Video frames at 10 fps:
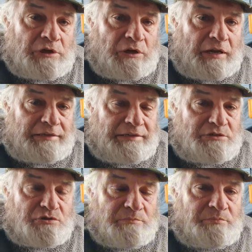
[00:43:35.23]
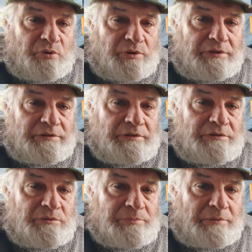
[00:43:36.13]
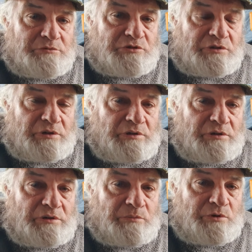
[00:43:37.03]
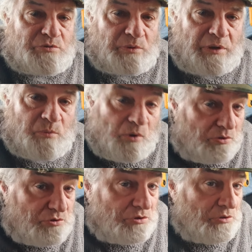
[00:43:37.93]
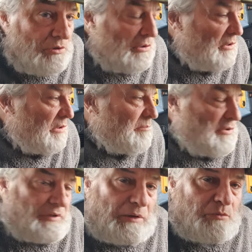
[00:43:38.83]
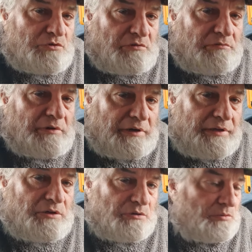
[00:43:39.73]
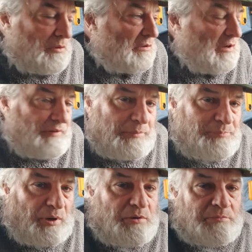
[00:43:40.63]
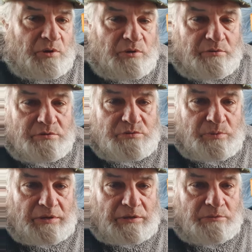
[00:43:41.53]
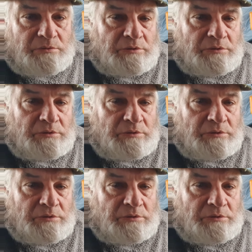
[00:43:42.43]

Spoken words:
I'll add it at some point, and then you'll be able to see which one it was. But that was a really good one. I've had Bowmore as well,